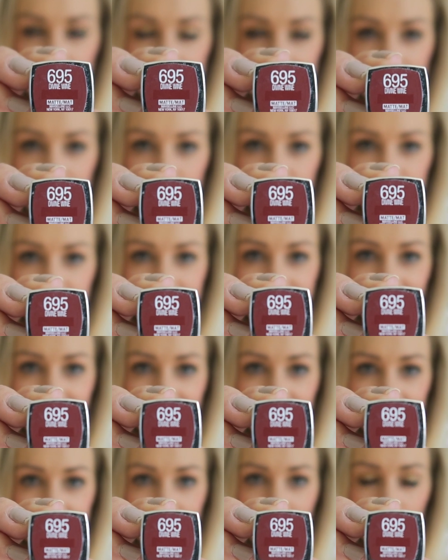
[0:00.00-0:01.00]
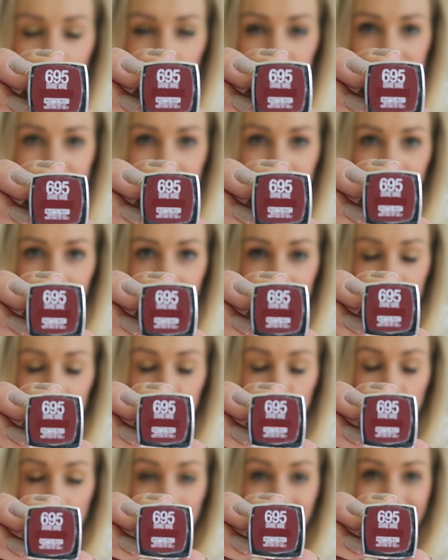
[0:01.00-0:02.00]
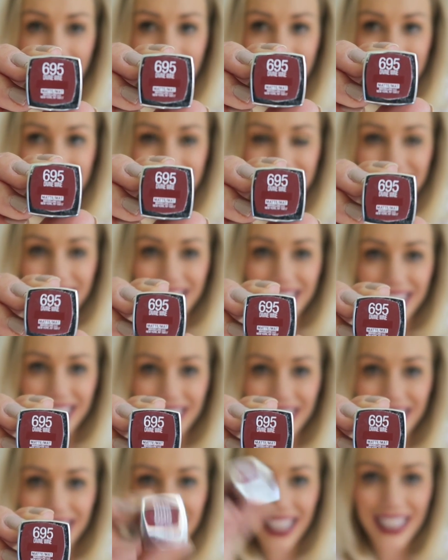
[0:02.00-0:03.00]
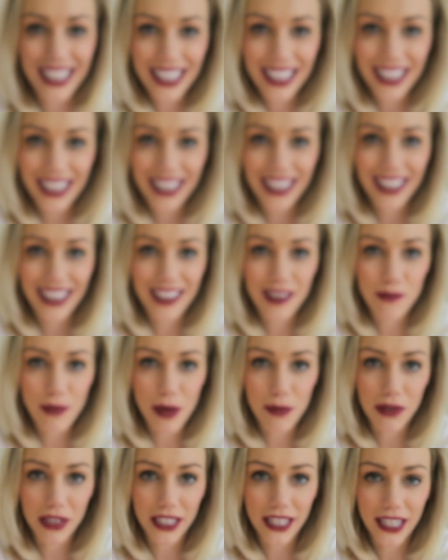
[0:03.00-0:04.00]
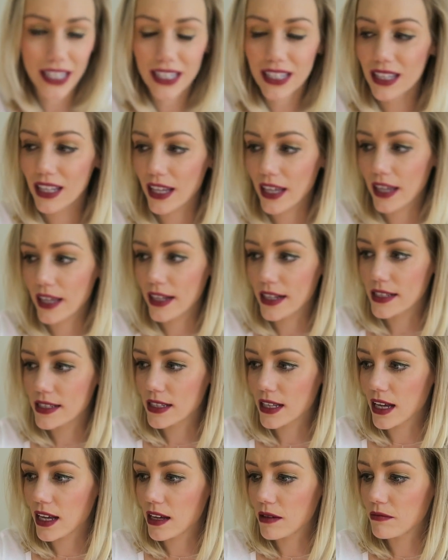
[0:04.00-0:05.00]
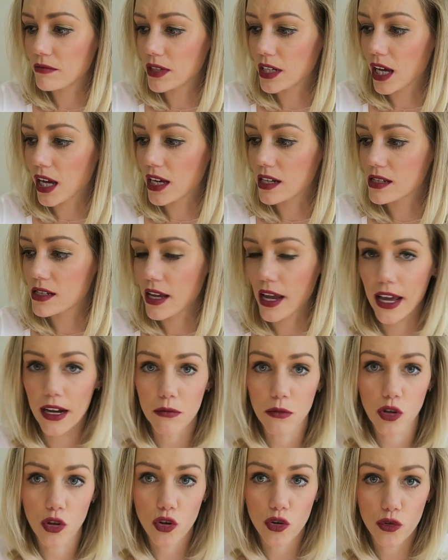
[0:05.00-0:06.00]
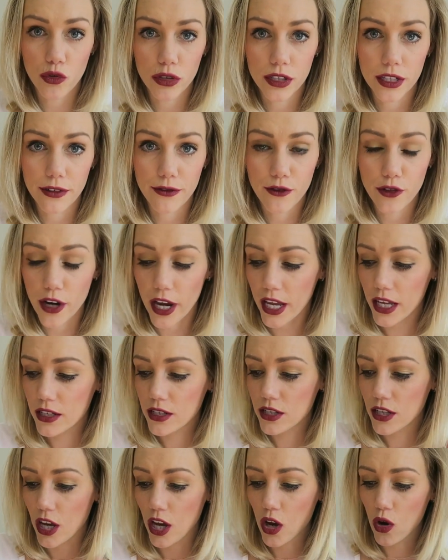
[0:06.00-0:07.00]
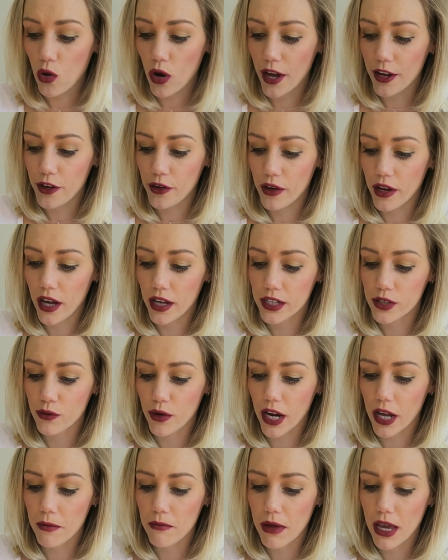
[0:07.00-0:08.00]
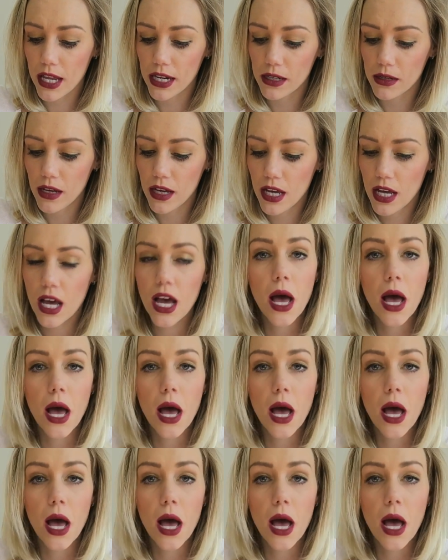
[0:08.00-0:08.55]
This lipstick is called Divine Wine, Maybelline. It is not animal cruelty free, so I do not recommend